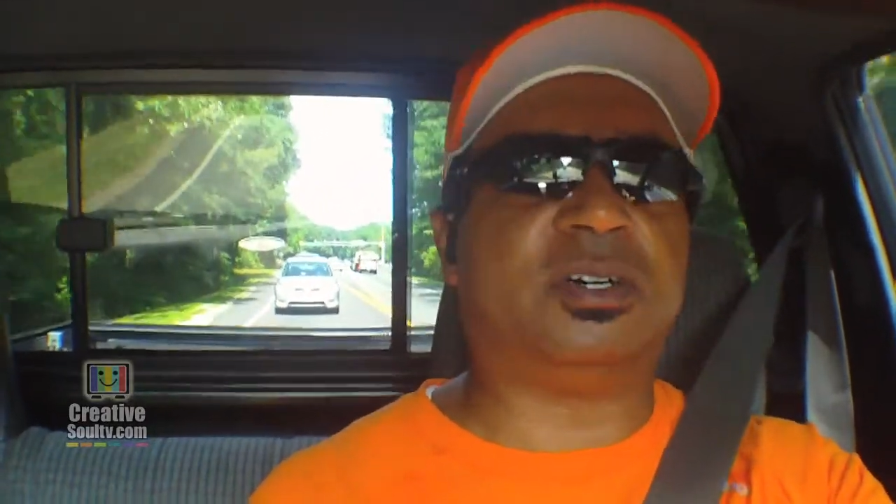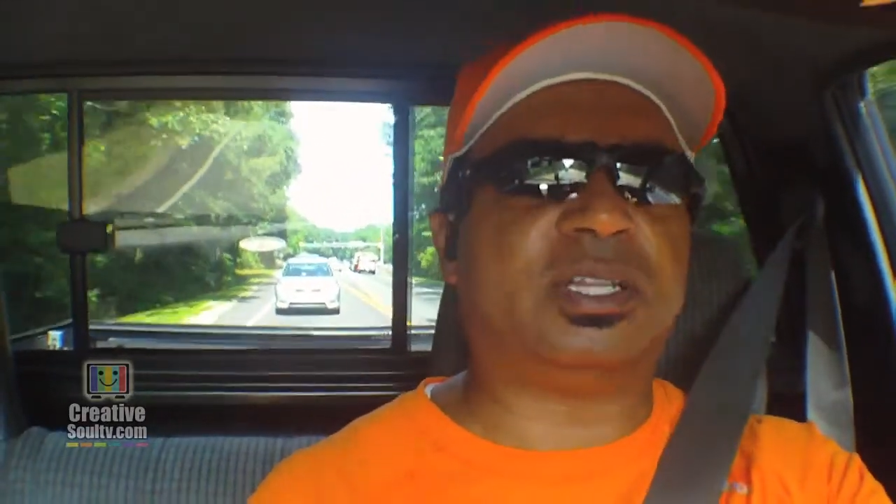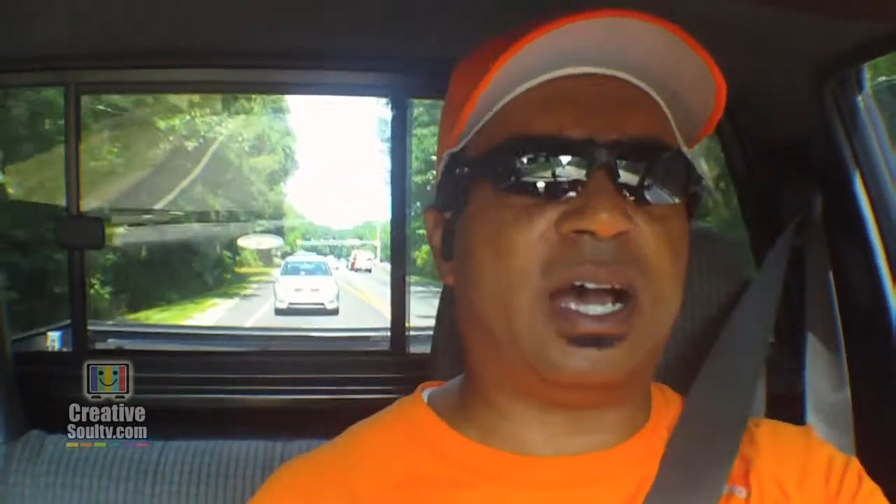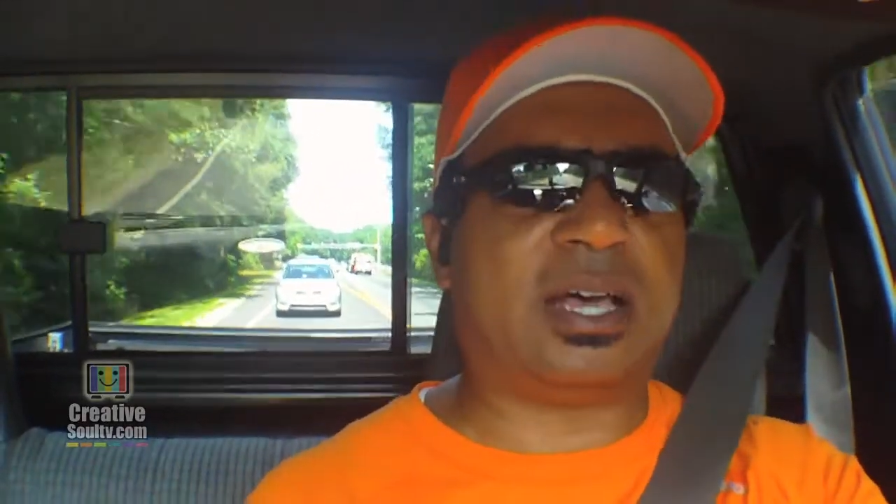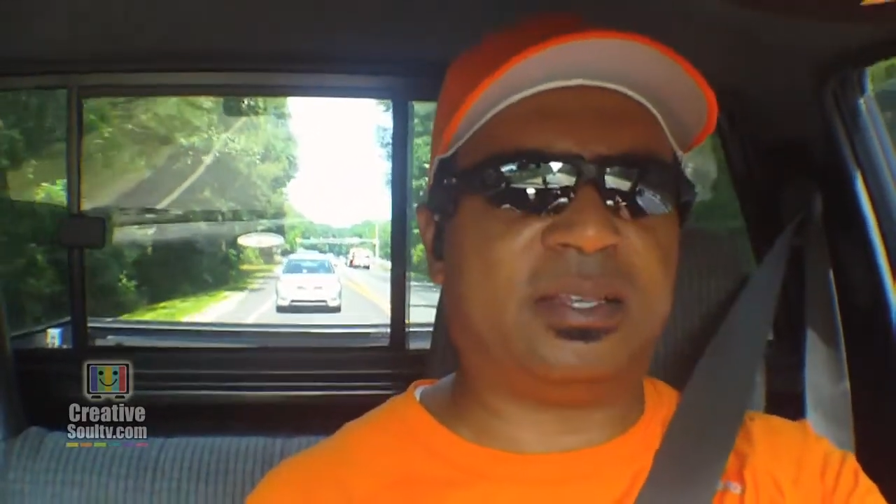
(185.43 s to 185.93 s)
during
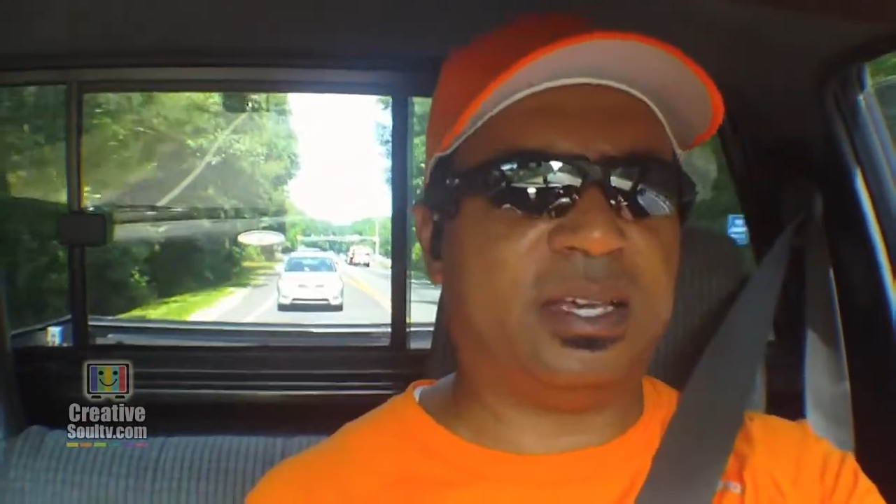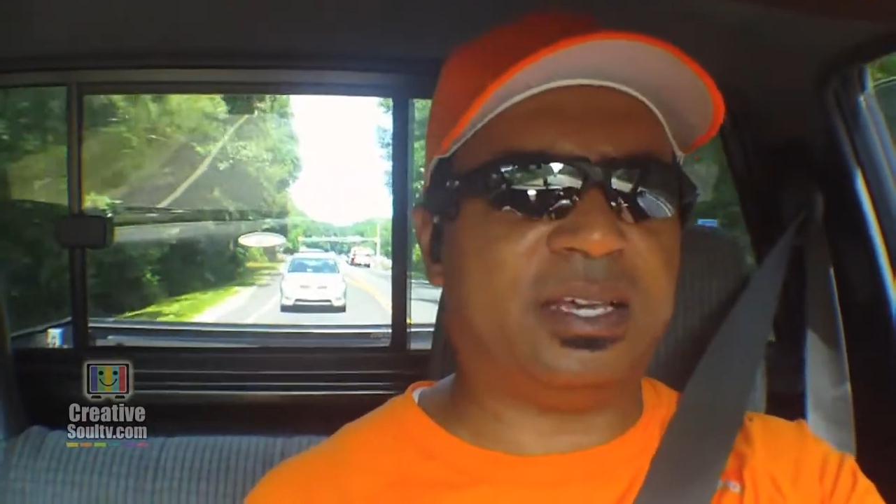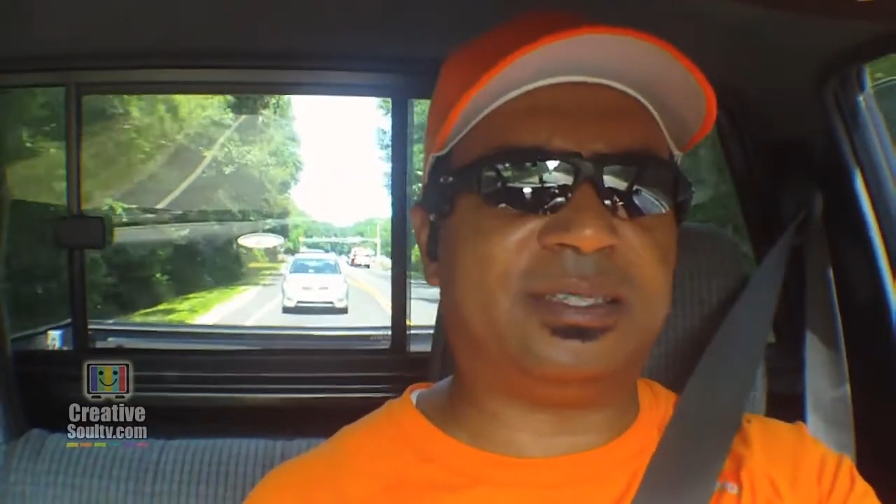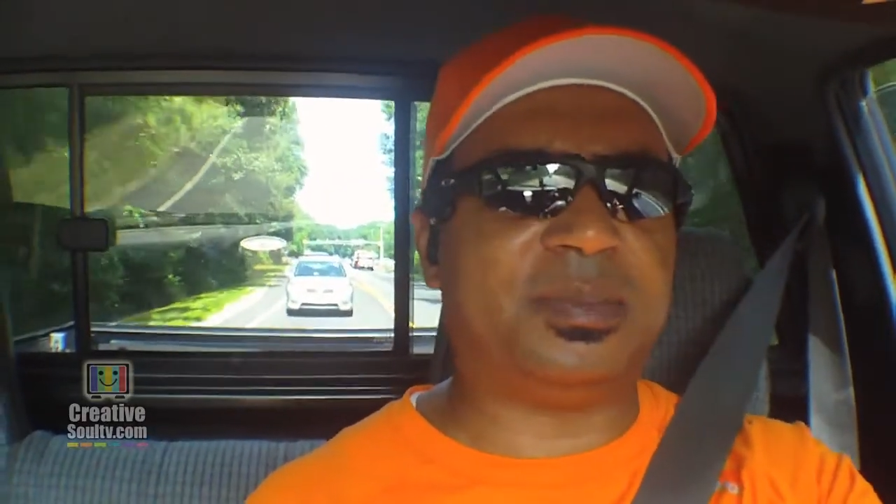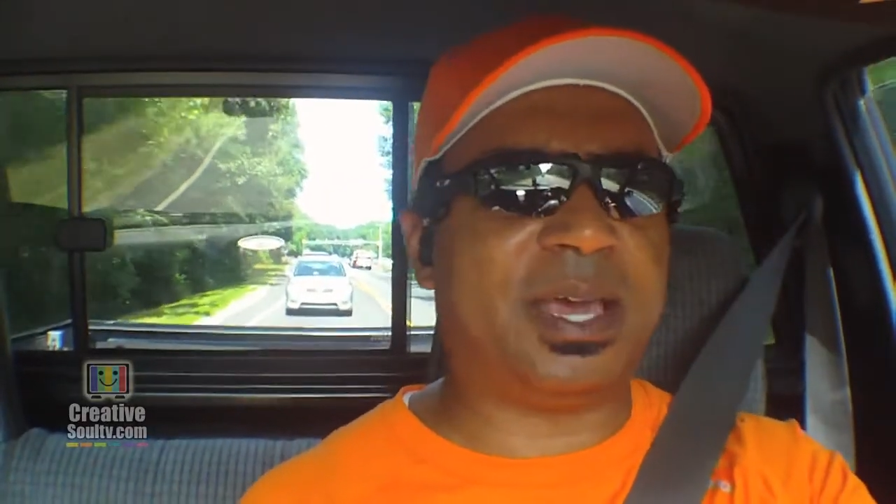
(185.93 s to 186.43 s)
the
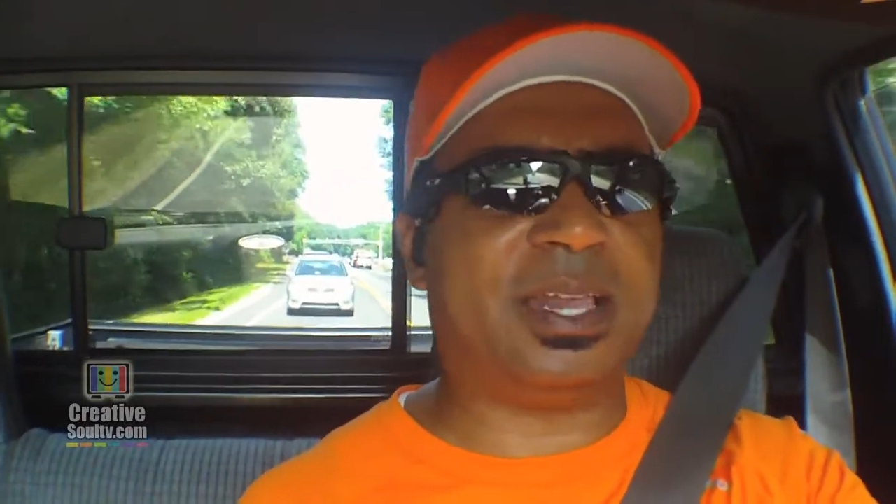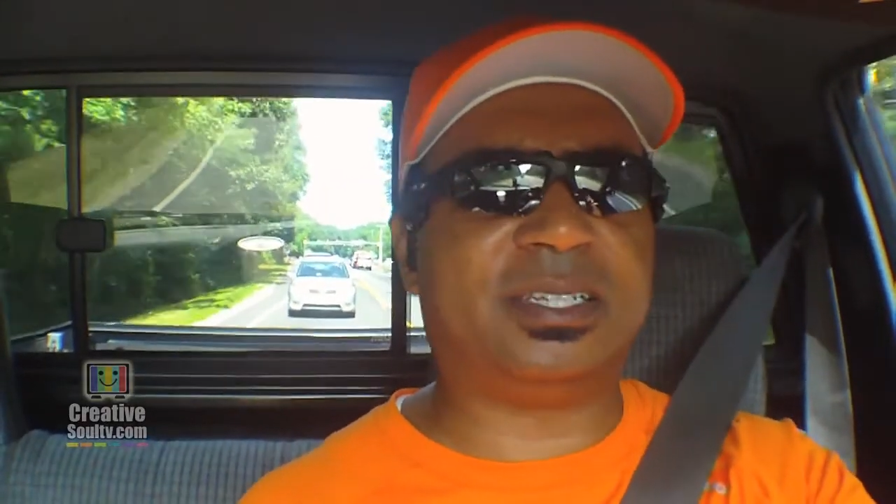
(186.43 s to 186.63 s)
holidays, man.